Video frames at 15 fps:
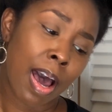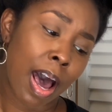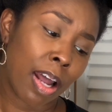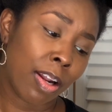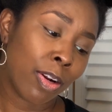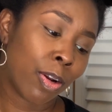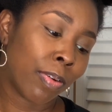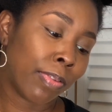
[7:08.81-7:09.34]
I
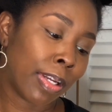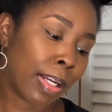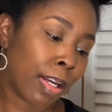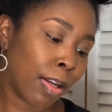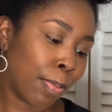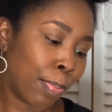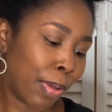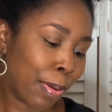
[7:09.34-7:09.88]
don't know if they're
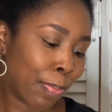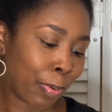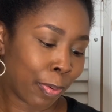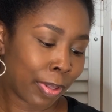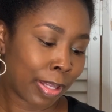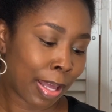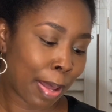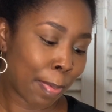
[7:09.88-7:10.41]
getting people
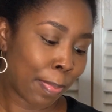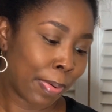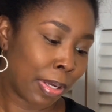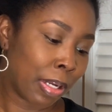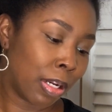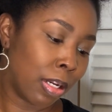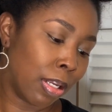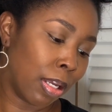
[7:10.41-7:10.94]
with that,
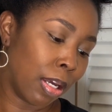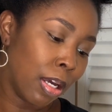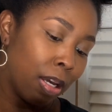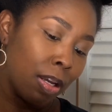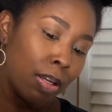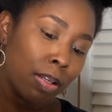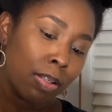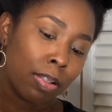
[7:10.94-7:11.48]
but
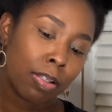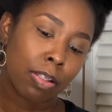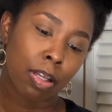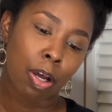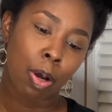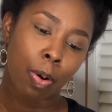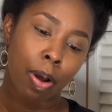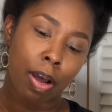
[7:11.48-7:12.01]
yeah.
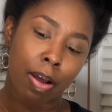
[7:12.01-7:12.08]
So